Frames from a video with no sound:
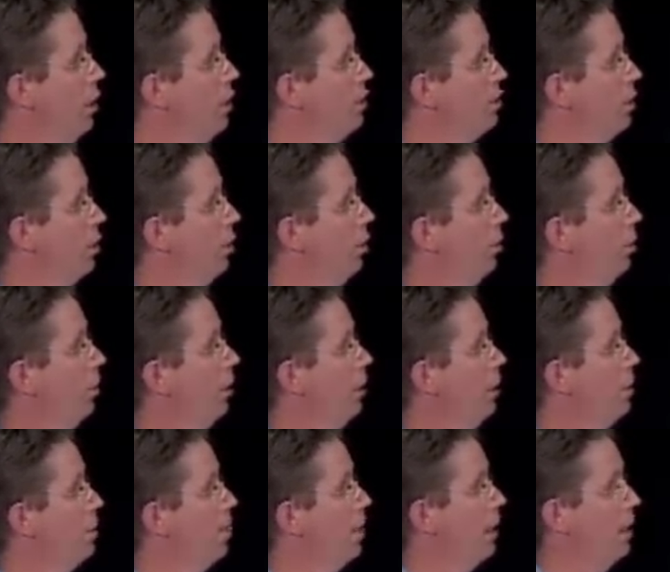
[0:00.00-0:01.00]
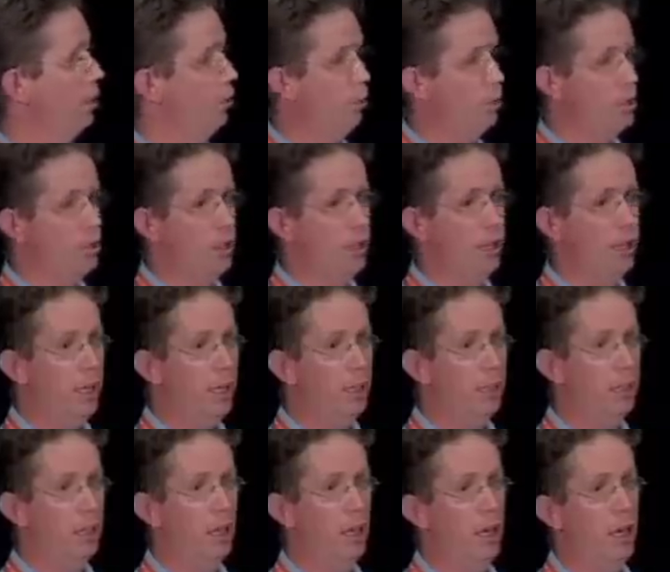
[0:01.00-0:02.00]
So we're
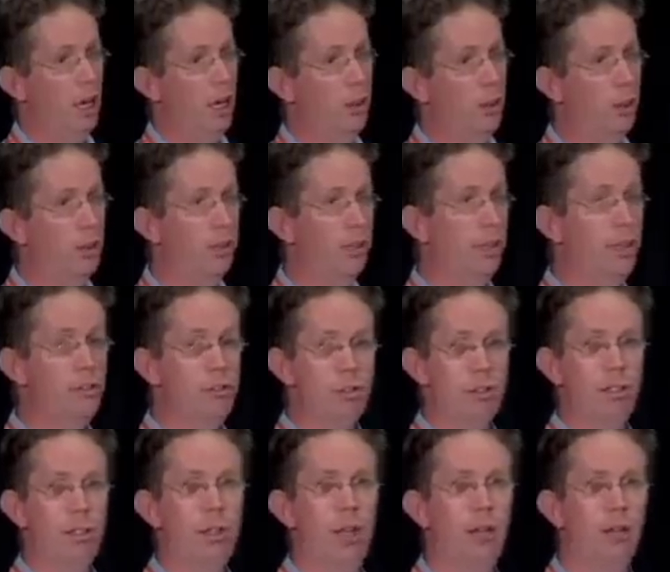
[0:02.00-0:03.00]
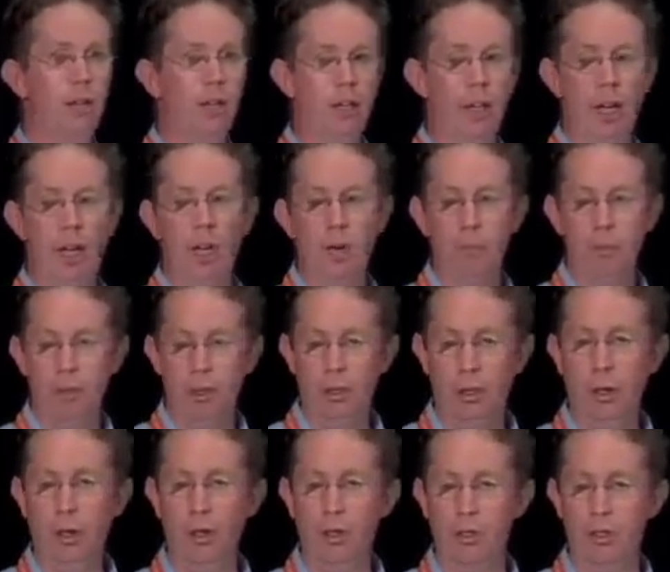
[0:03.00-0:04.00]
seeing a lot of interest in that regard
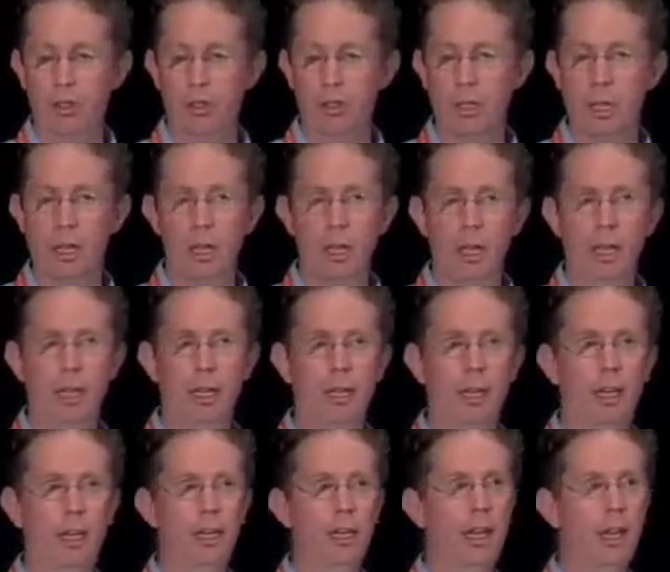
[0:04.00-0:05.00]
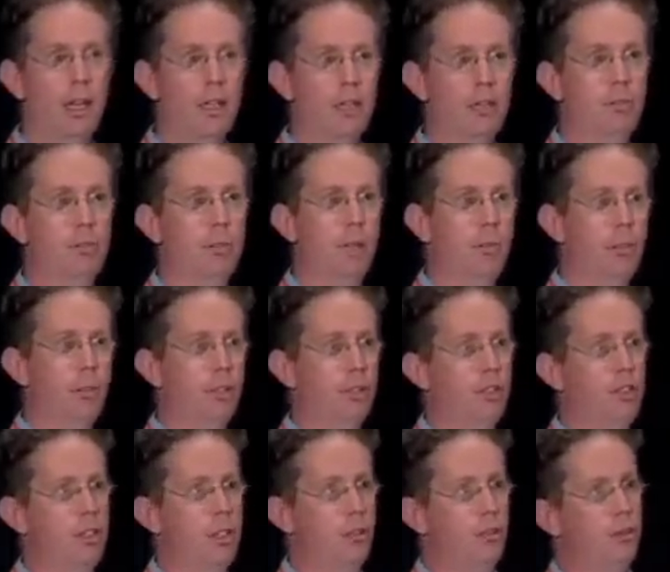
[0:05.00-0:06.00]
because it allows the people to
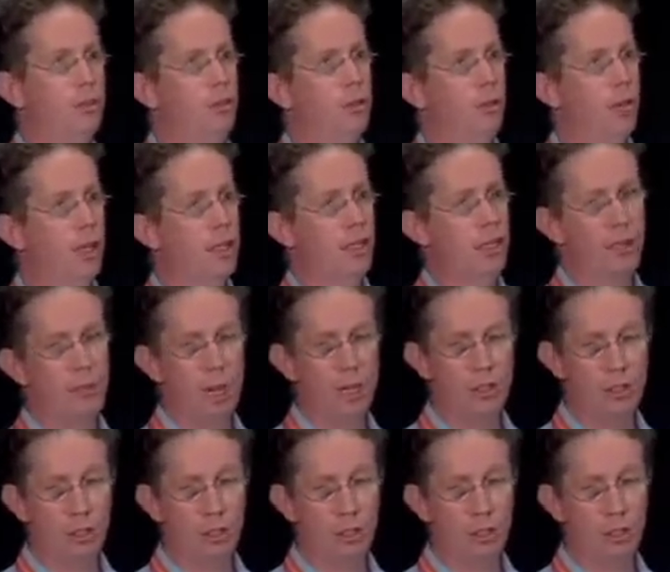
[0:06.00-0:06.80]
shift to, as I